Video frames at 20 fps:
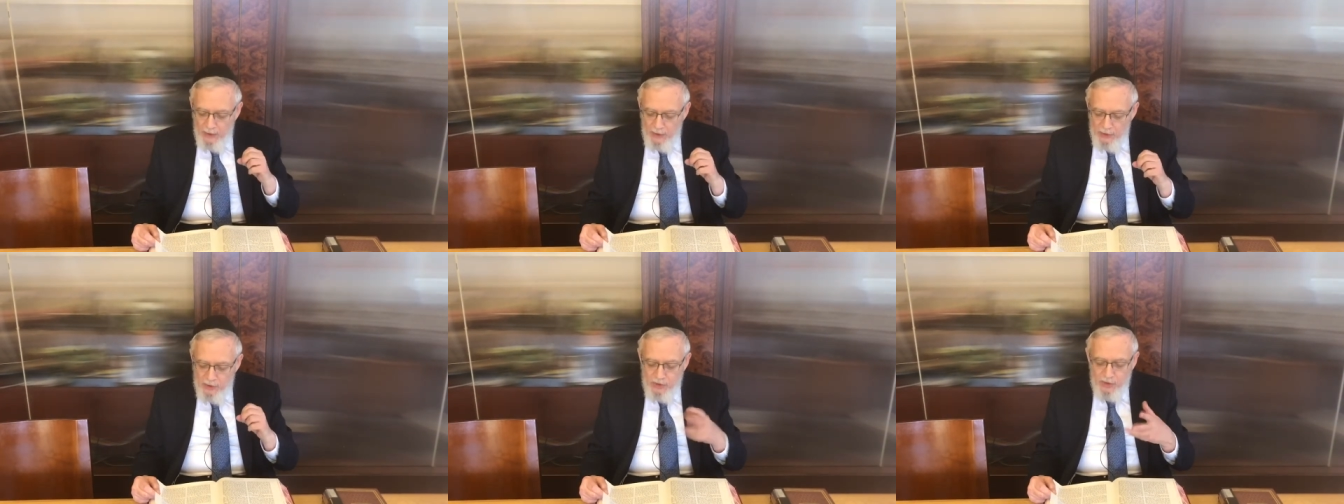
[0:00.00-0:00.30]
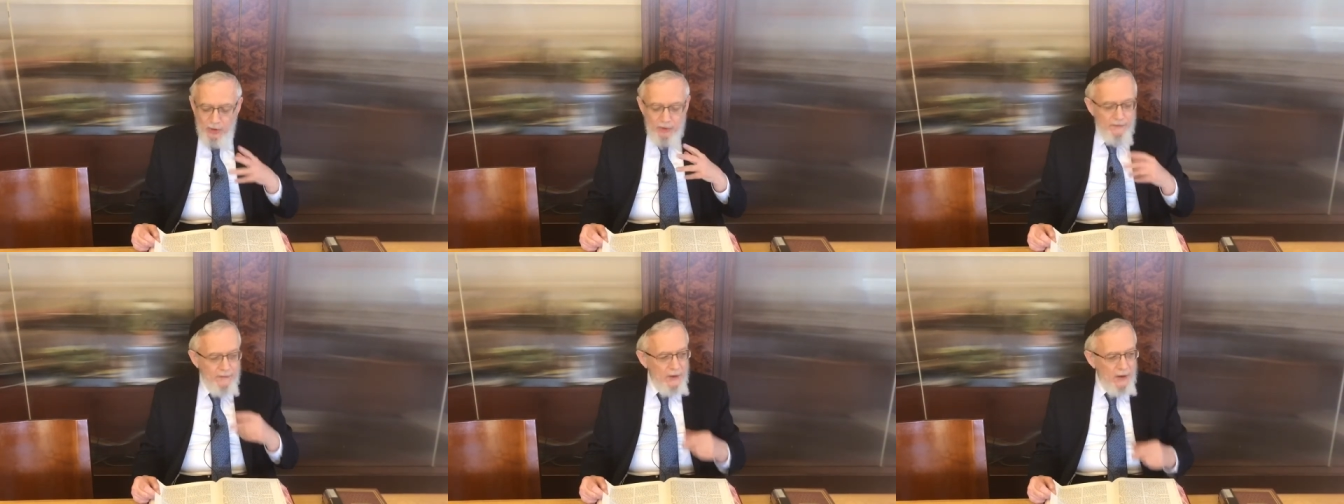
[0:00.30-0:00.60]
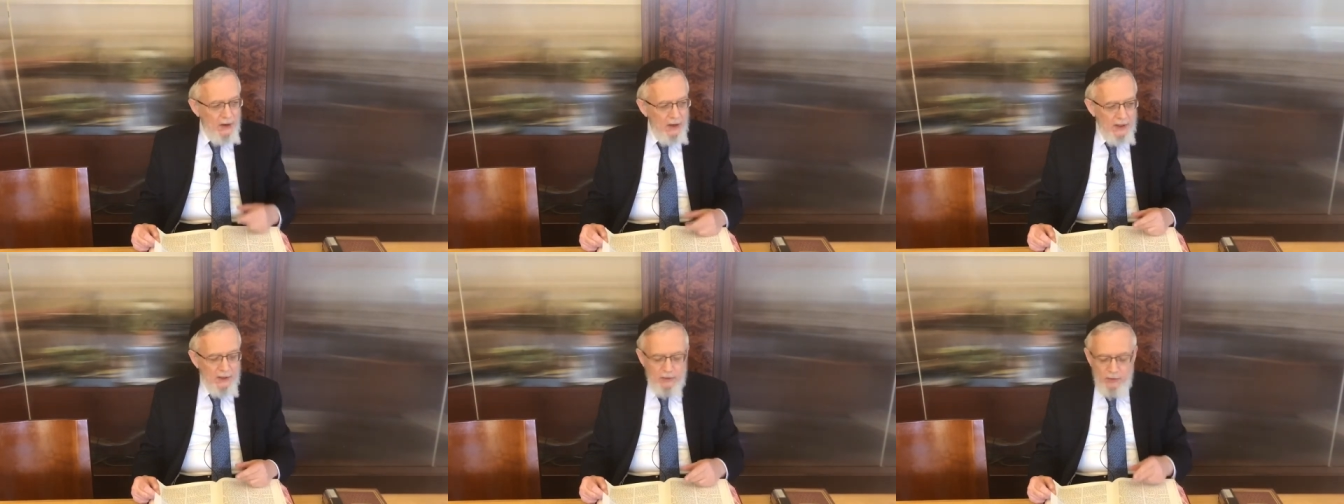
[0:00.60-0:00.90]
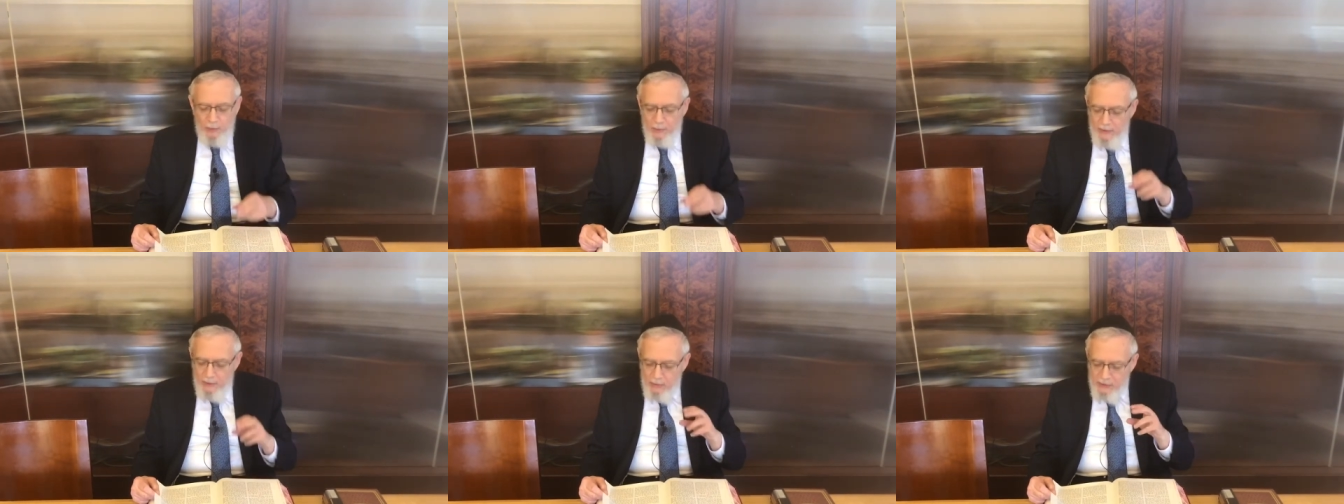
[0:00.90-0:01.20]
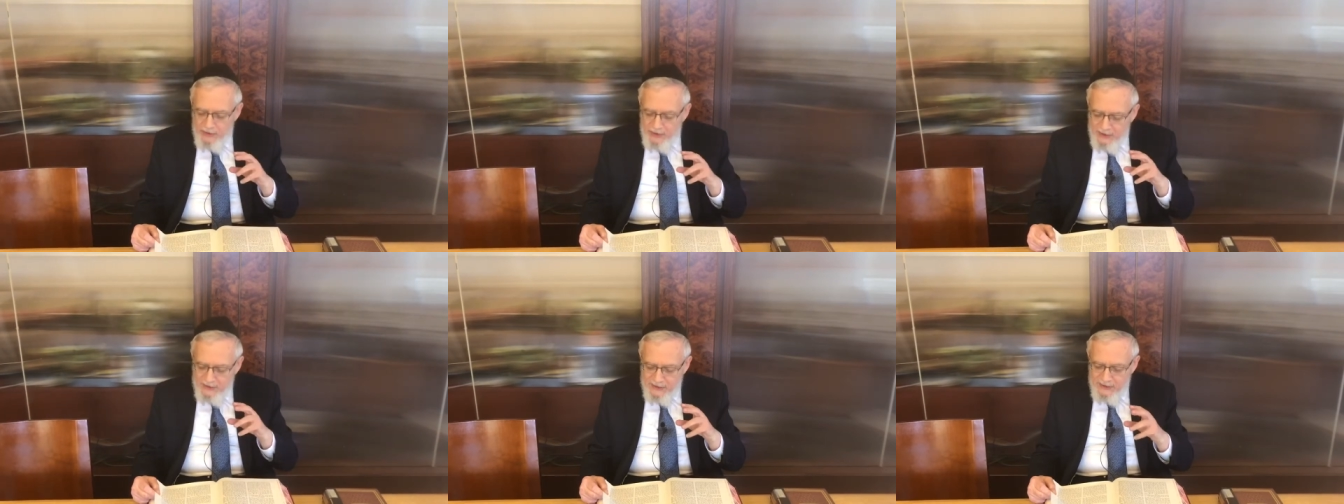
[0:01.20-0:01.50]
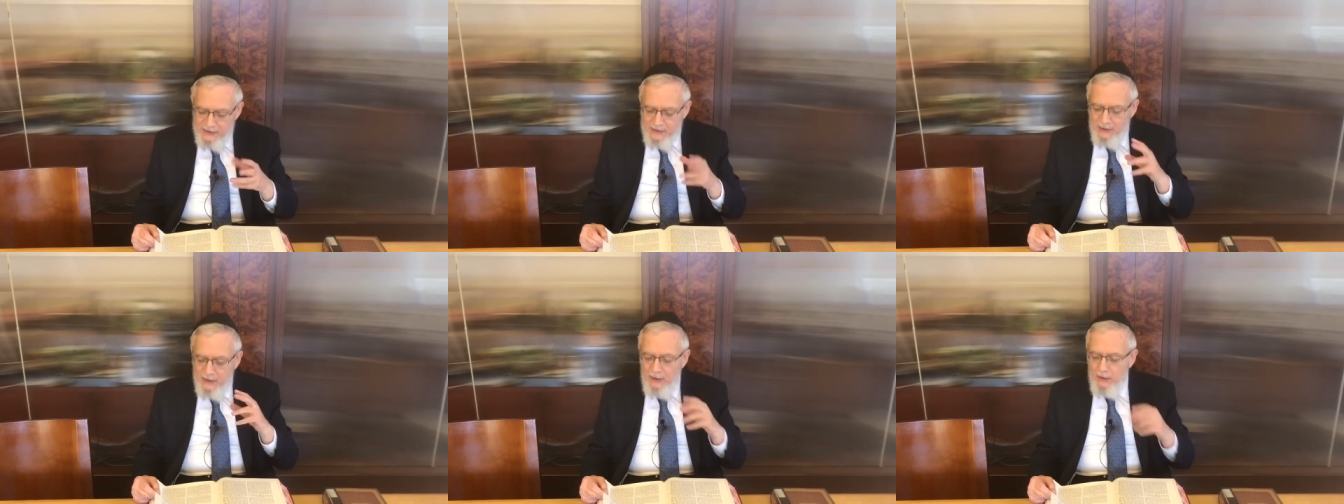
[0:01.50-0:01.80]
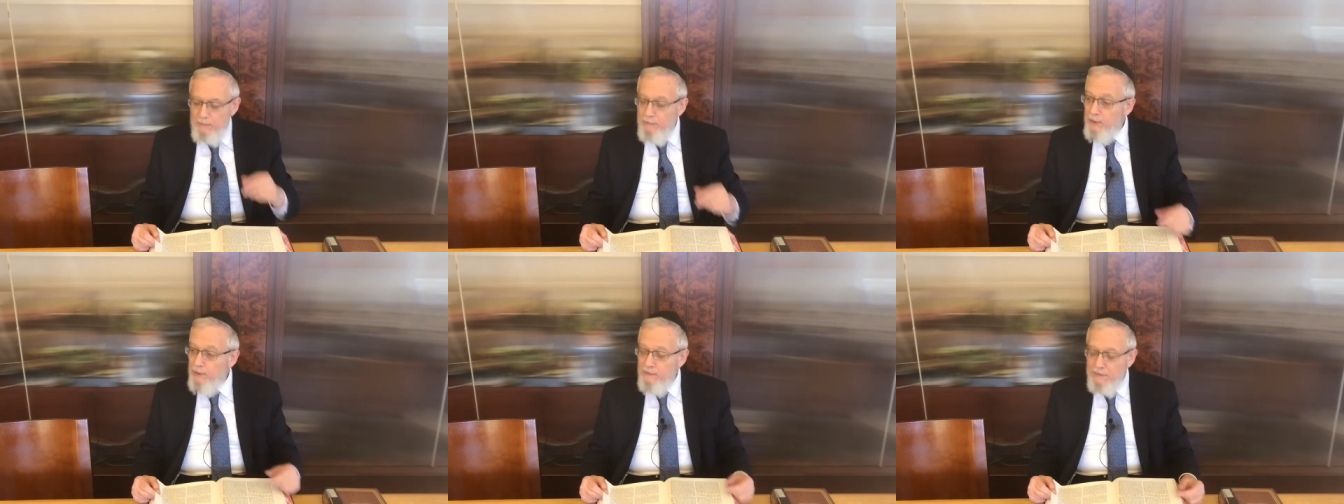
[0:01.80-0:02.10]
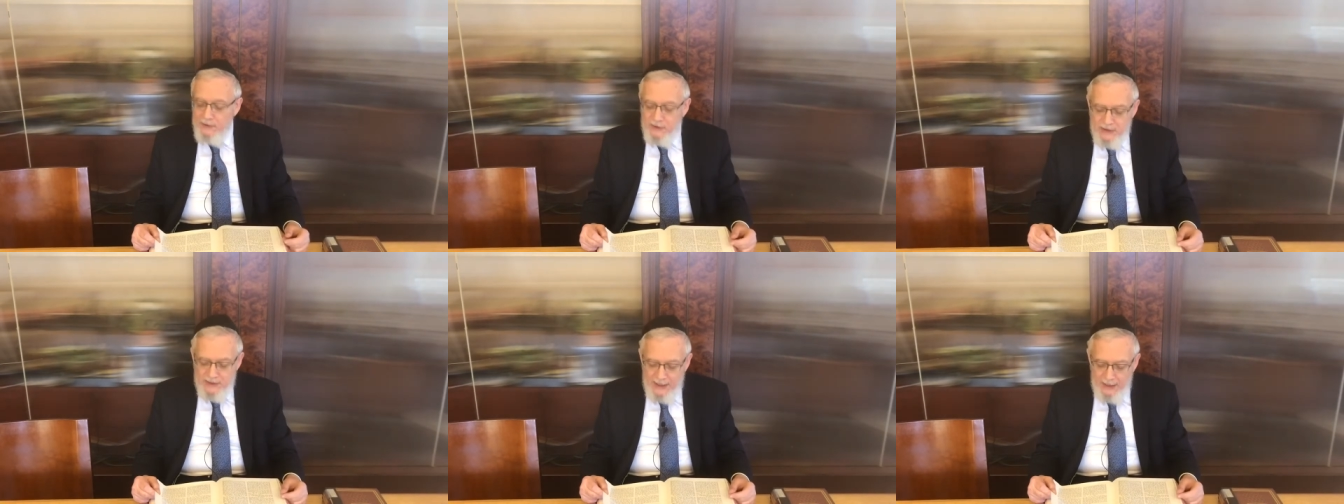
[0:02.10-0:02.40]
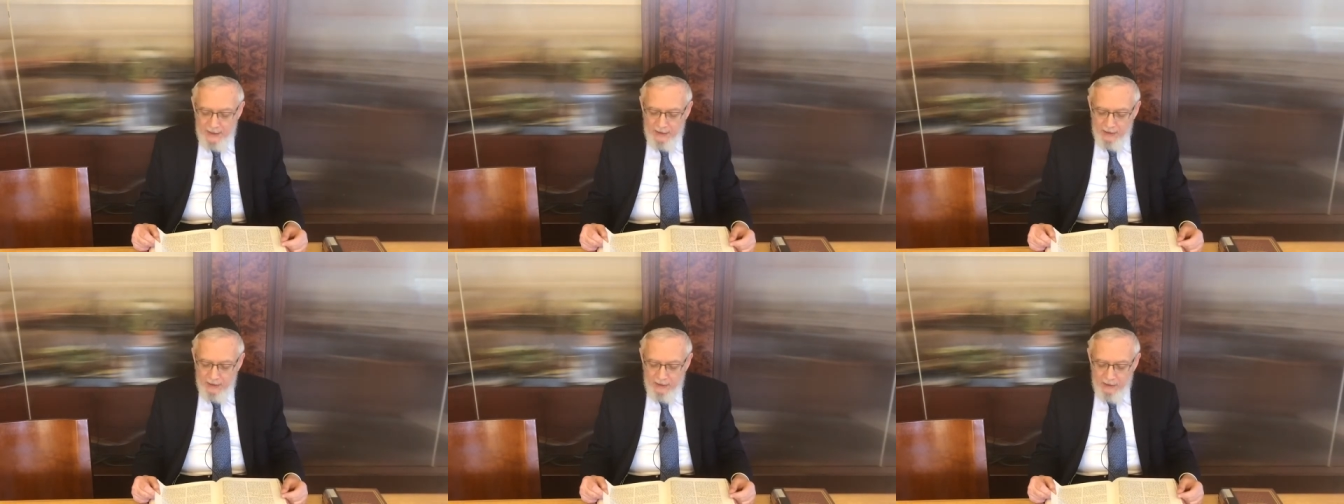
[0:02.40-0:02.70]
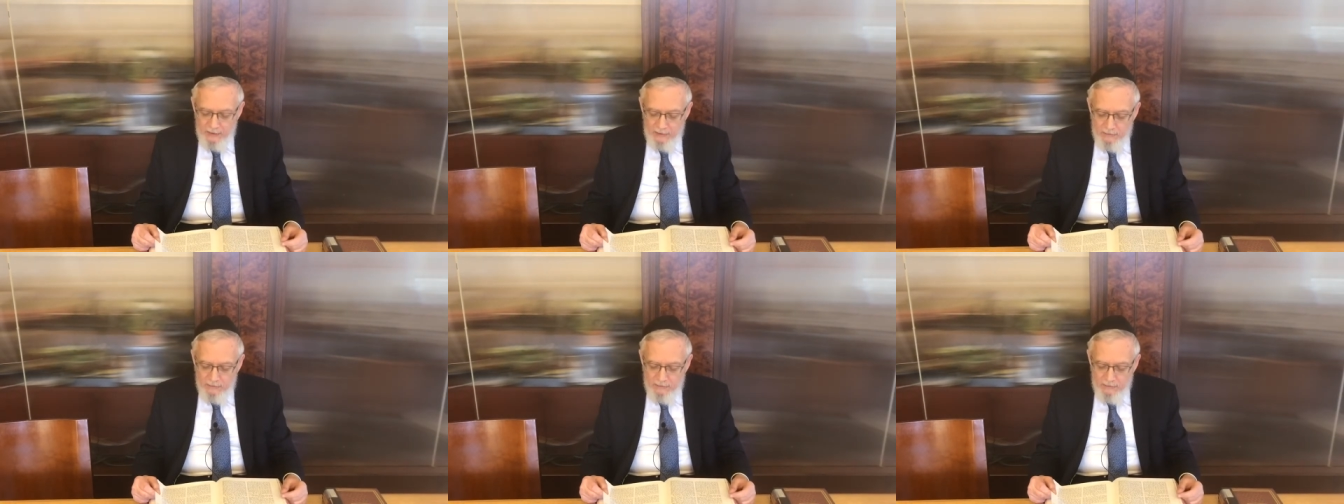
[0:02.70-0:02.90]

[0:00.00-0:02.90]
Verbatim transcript: served God, who he was this perfect tzaddik.